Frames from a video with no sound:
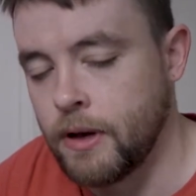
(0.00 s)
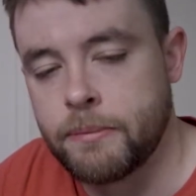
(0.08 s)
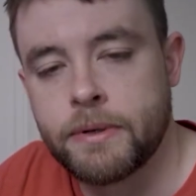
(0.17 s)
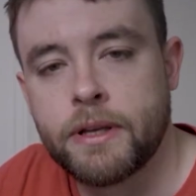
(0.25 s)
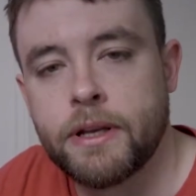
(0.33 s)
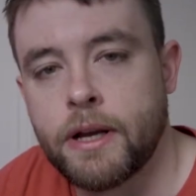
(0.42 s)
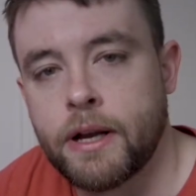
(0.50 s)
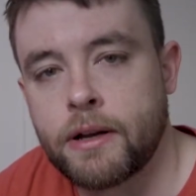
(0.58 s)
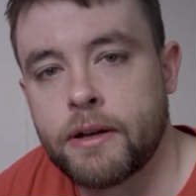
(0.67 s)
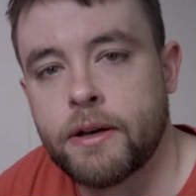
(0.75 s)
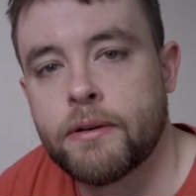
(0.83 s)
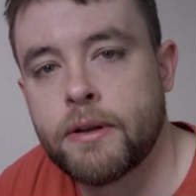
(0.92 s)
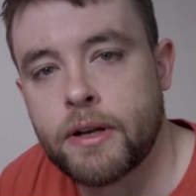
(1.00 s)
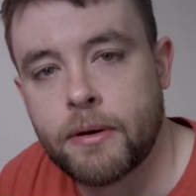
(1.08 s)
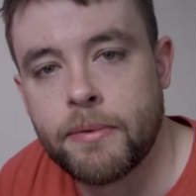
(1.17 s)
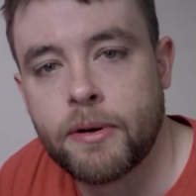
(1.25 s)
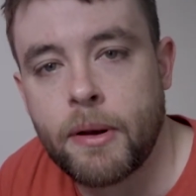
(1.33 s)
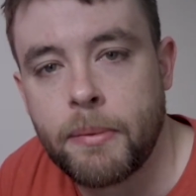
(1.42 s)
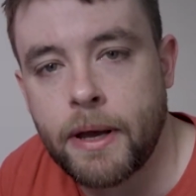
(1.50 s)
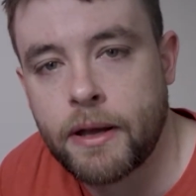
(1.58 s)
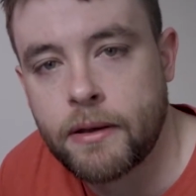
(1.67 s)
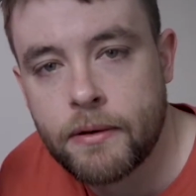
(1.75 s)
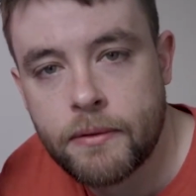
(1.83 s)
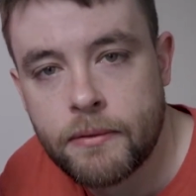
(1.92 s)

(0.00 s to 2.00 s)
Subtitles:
I'm gonna get a haircut and I'll be right back.